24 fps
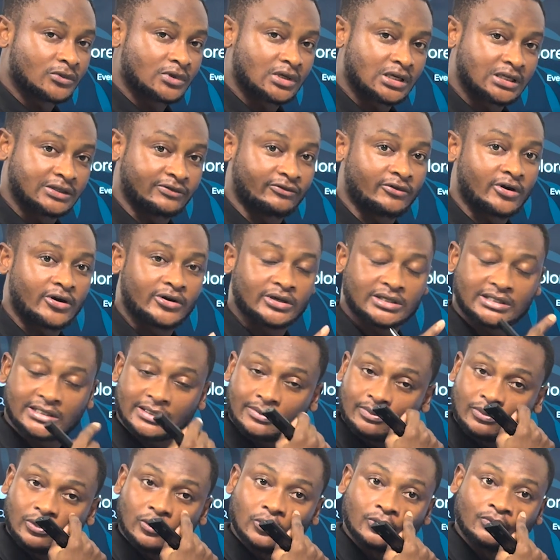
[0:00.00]
It's very
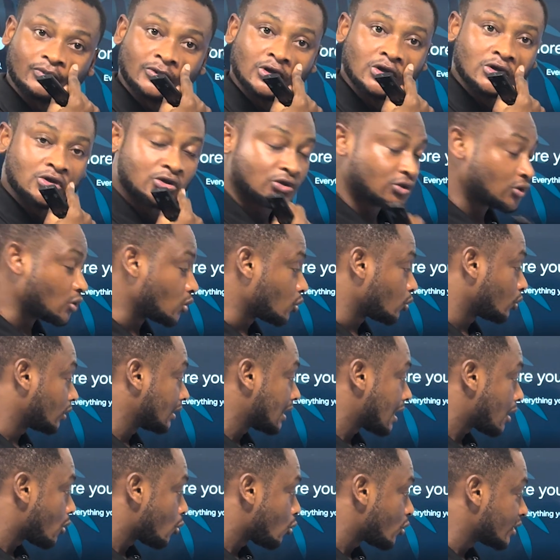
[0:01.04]
simple. So
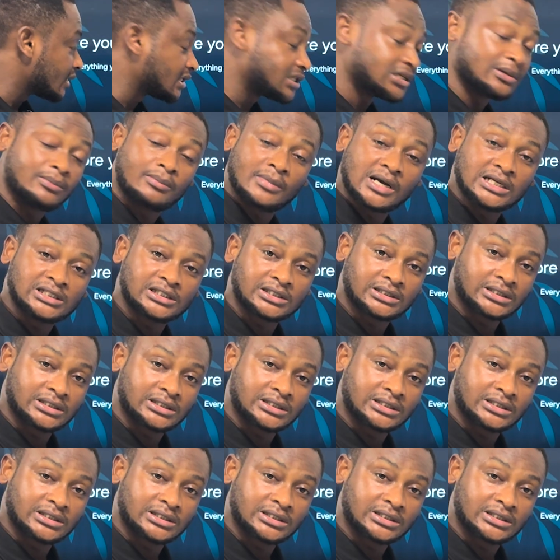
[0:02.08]
without wasting much